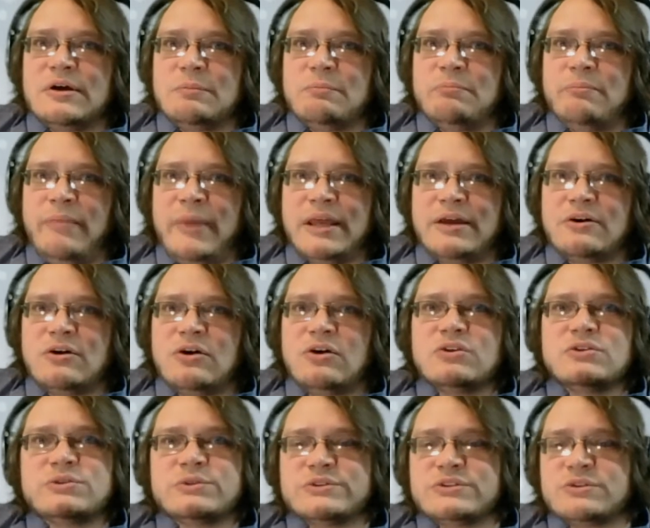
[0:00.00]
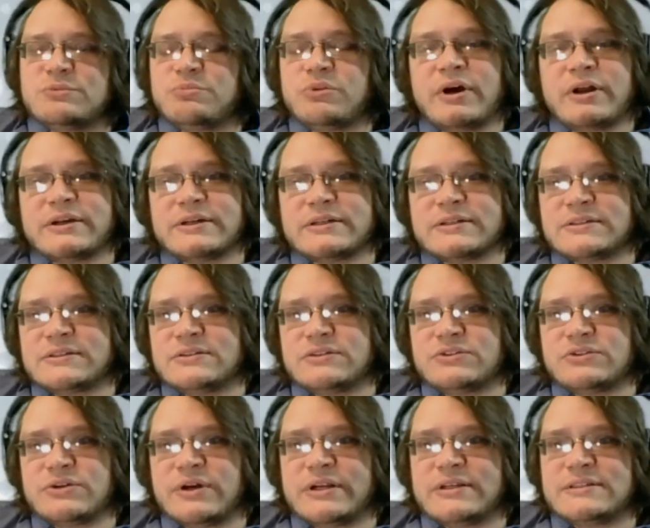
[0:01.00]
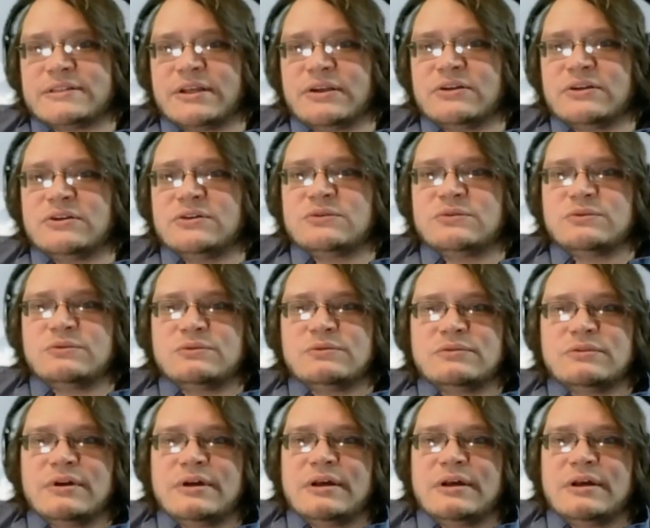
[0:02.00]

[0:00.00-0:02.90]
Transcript: make all sorts of products to try to sell you,